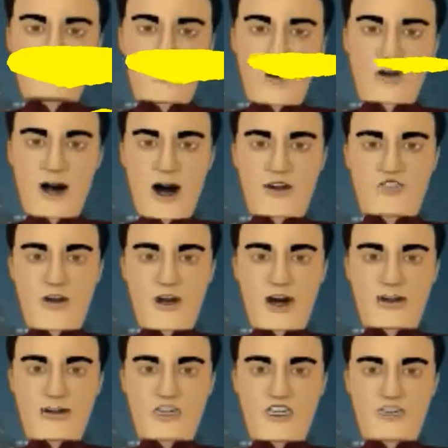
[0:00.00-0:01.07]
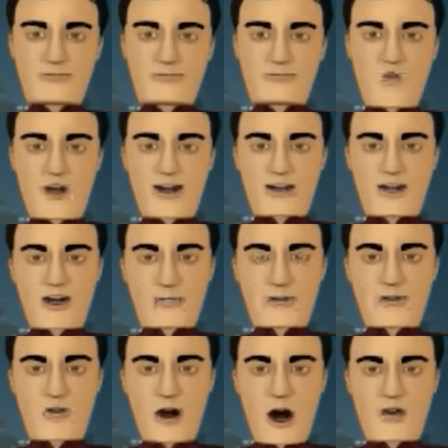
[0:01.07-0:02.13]
Hi friends, welcome
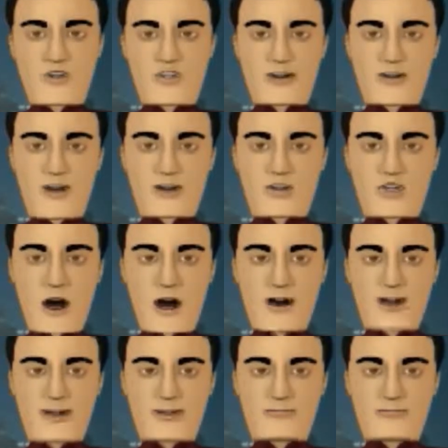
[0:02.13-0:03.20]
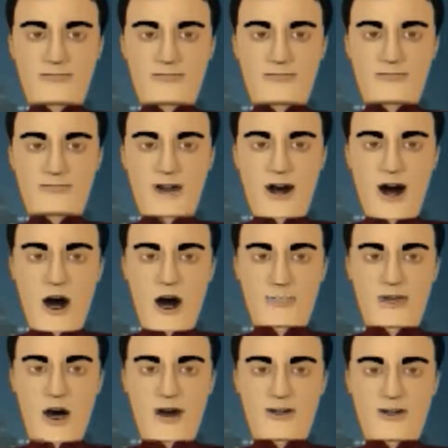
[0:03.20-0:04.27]
to How to Secret channel. I am
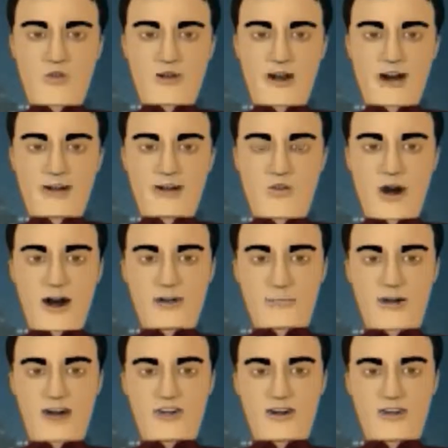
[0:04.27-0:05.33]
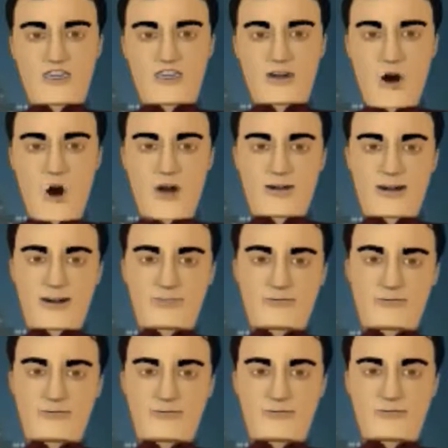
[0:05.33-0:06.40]
going to tell you an amazing story.
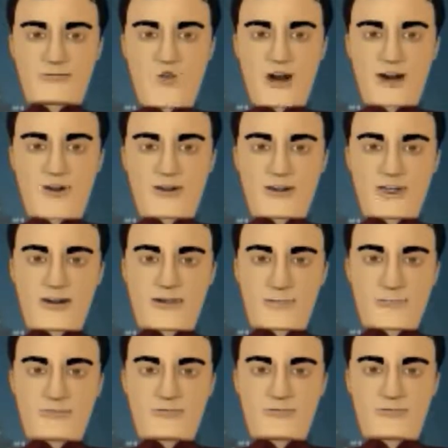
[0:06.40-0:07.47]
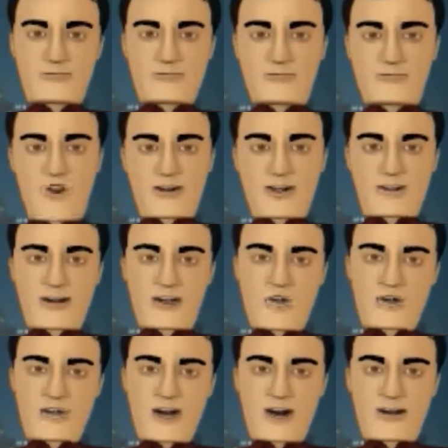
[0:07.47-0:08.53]
What we keep thinking
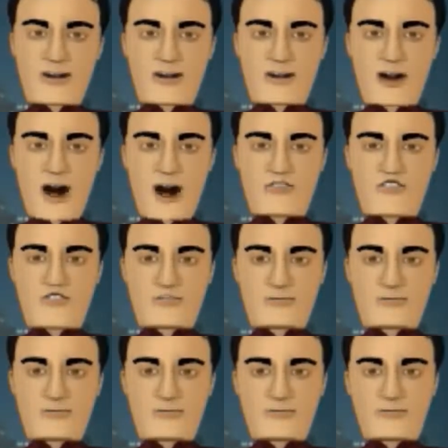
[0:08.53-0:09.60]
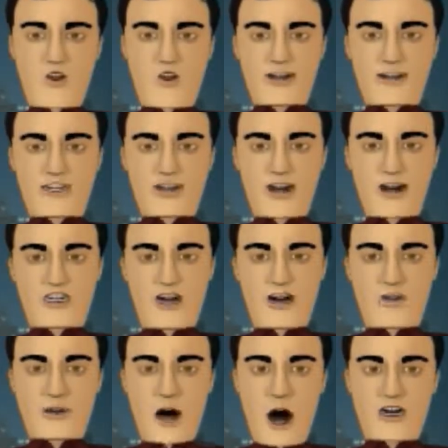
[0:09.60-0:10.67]
we get in life. This
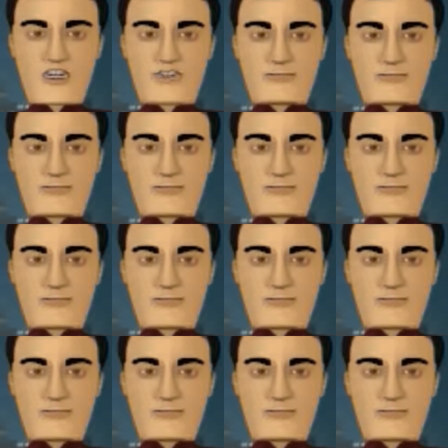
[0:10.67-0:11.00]
lesson was